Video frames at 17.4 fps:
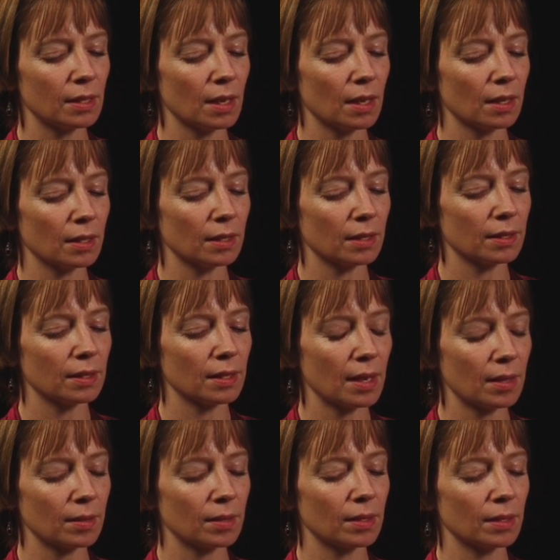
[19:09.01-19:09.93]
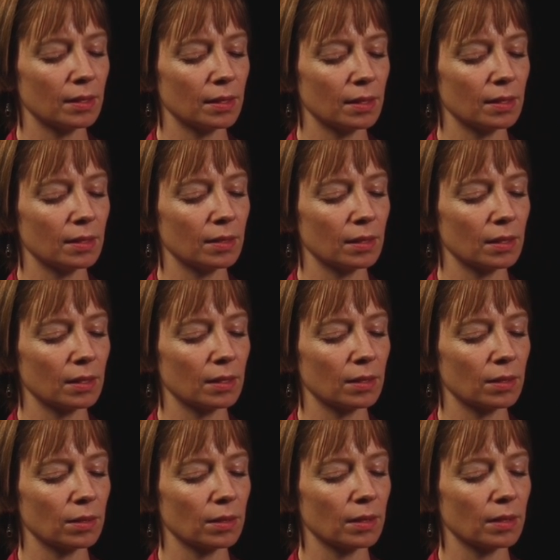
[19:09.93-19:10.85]
uh, that
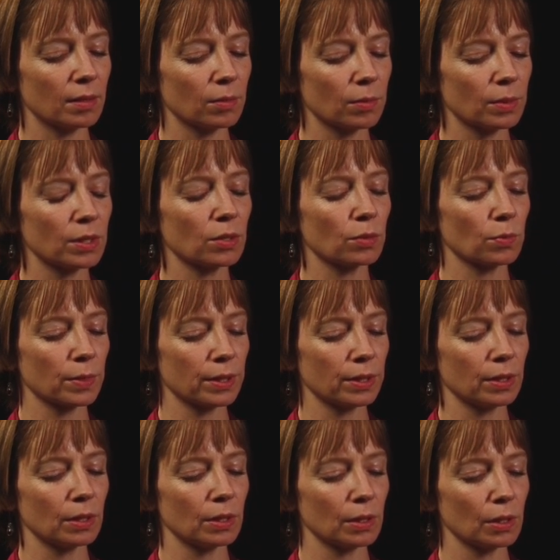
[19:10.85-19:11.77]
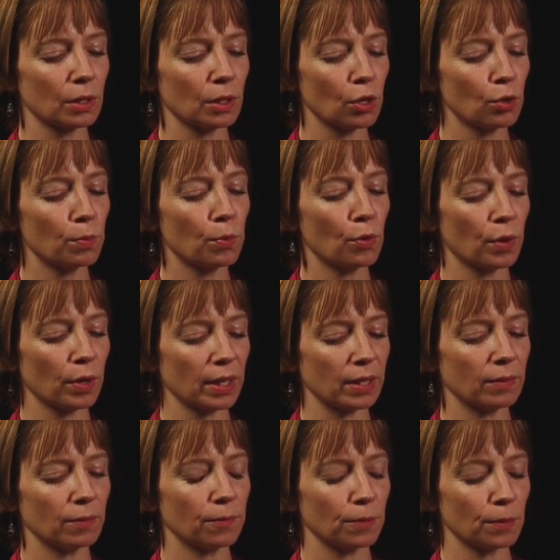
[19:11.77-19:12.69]
was a real low
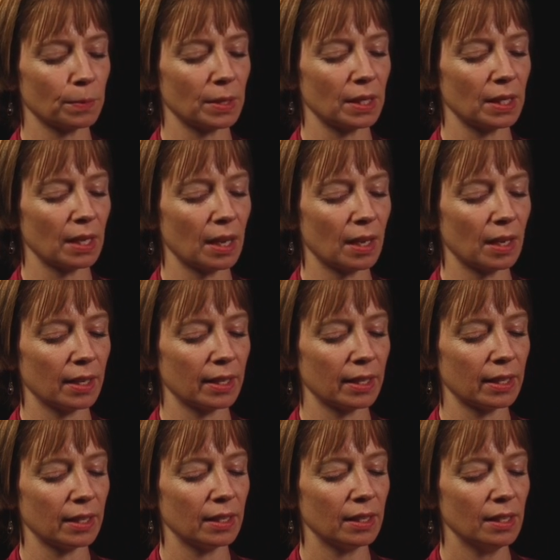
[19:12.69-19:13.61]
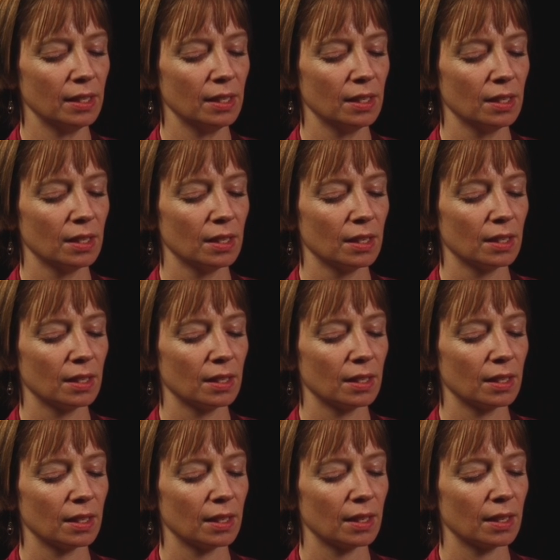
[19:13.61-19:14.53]
point for me. I,
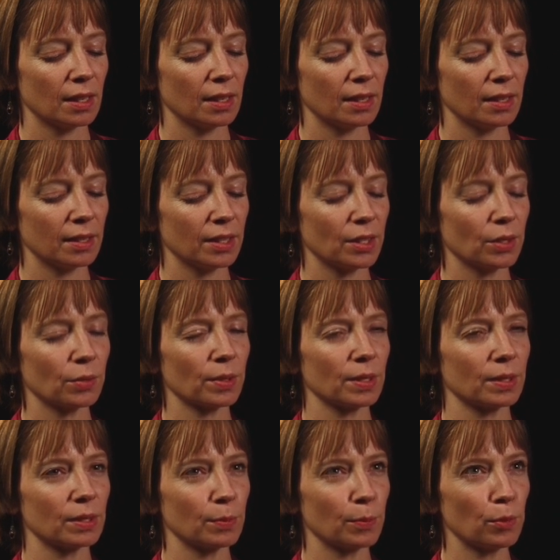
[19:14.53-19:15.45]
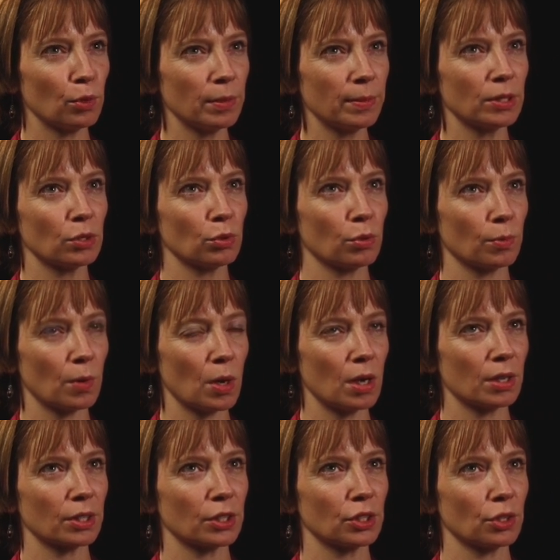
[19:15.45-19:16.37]
you know, the deployment to
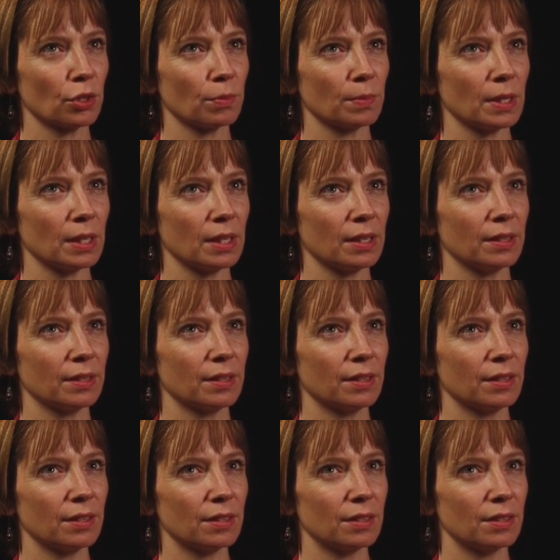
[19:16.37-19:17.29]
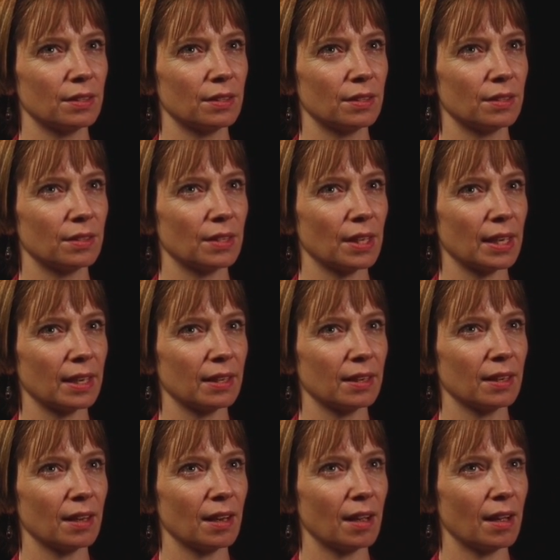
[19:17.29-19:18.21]
Iraq showed me that
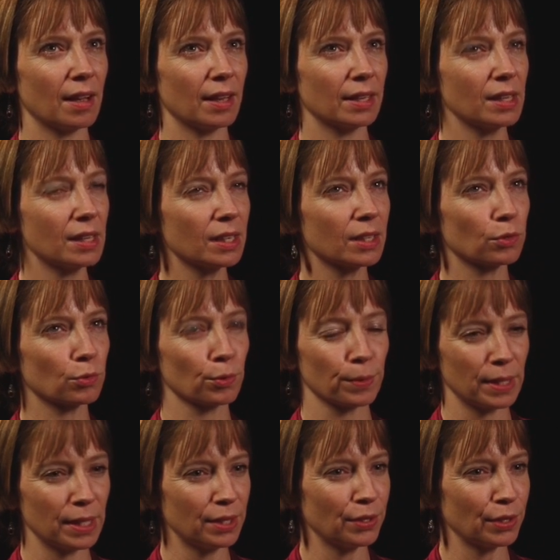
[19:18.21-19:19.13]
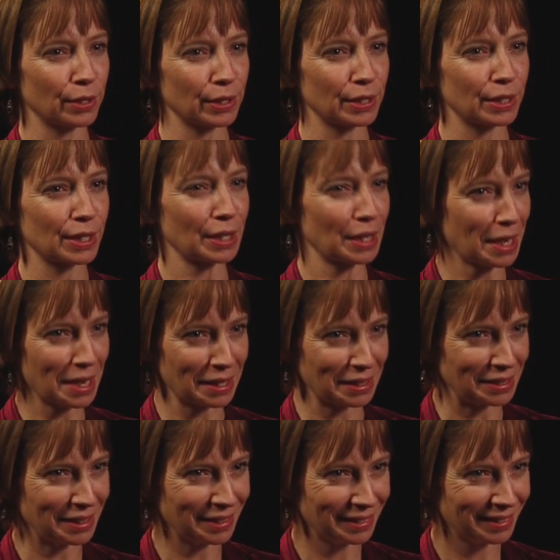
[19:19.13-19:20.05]
I can get through anything that's going to
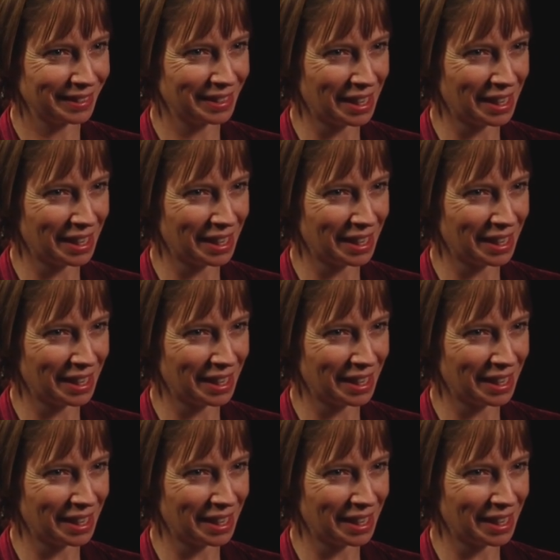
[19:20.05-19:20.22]
end.